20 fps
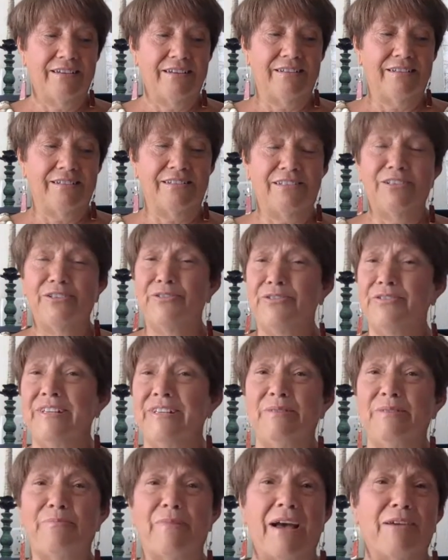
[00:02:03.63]

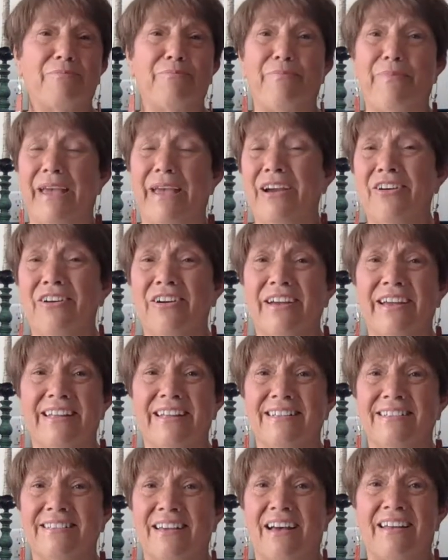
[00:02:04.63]
losing my
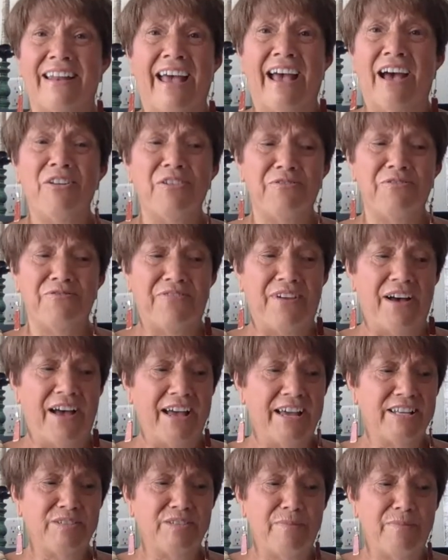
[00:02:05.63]
bearings on how to
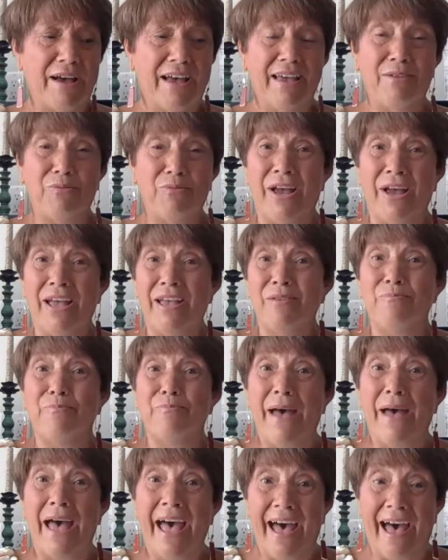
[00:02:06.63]
find my way
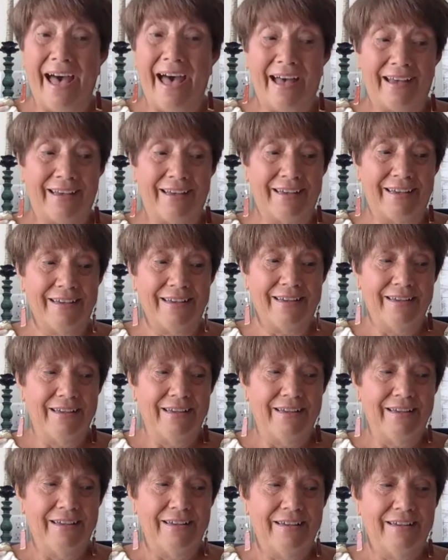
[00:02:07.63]
back.
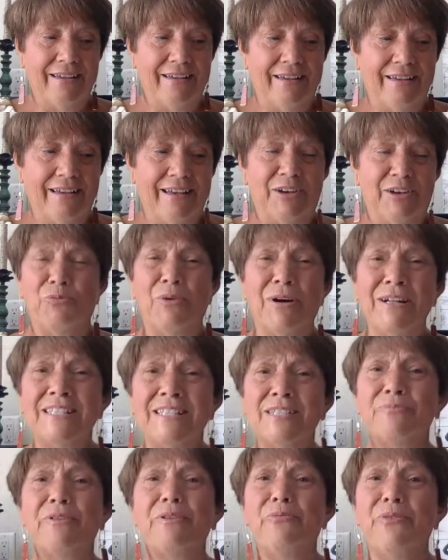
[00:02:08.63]

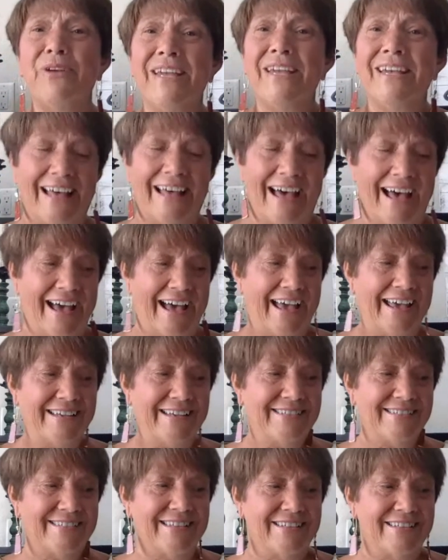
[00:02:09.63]
Once we
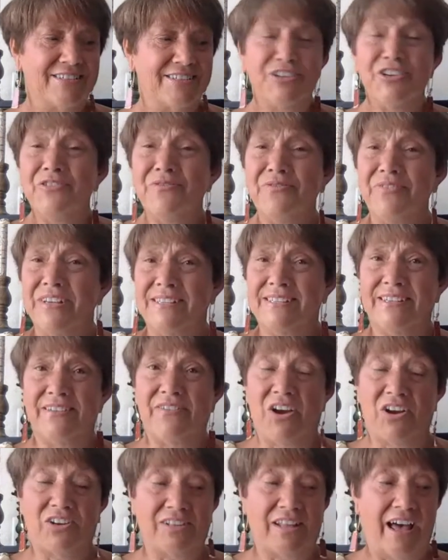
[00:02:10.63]
realize the surface of
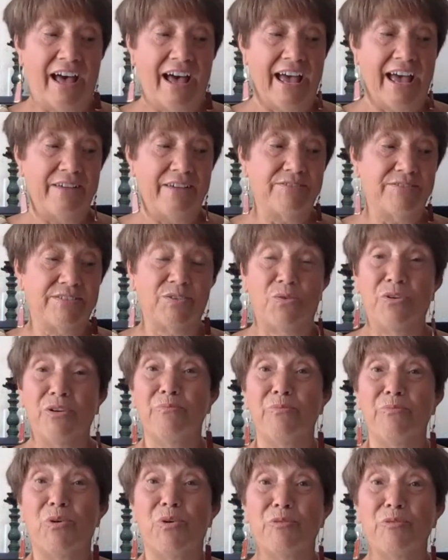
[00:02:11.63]
our lives, or
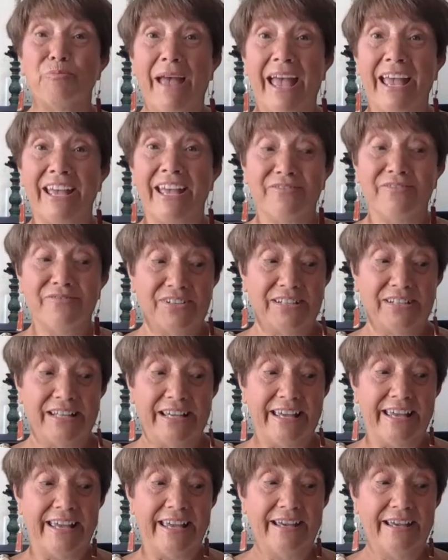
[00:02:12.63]
more
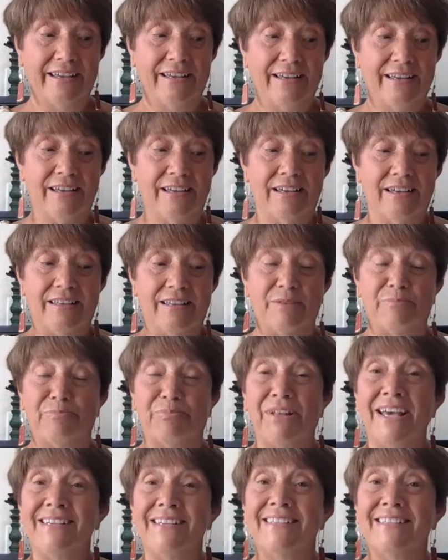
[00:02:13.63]
painfully, the
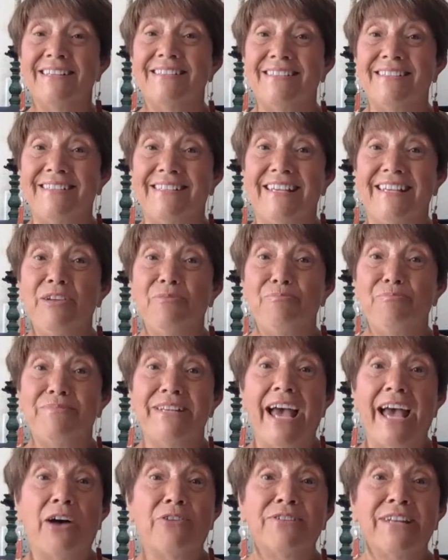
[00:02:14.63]
places deep
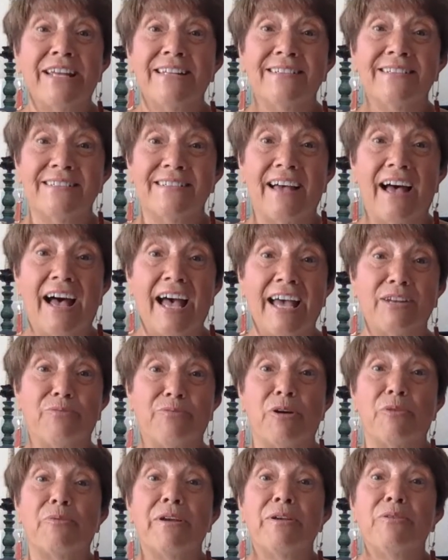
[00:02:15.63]
down inside
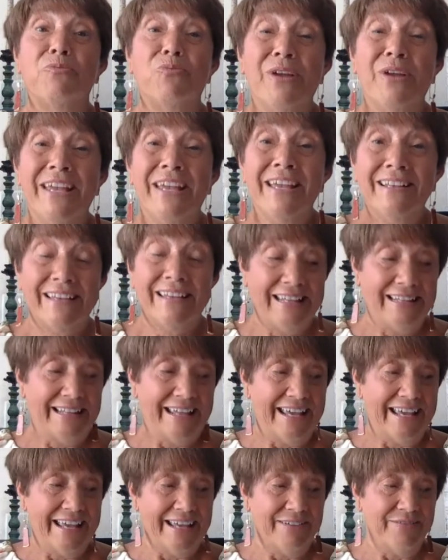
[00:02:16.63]
where we really
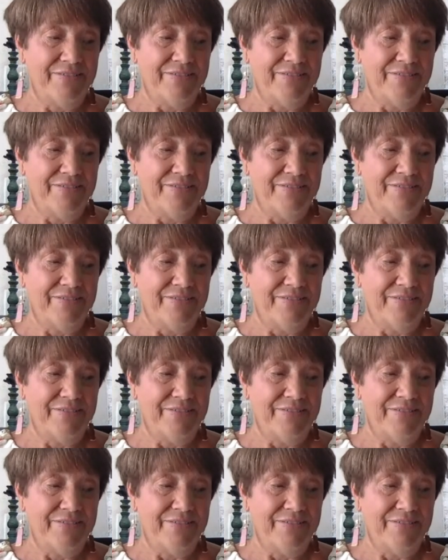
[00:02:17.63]
live,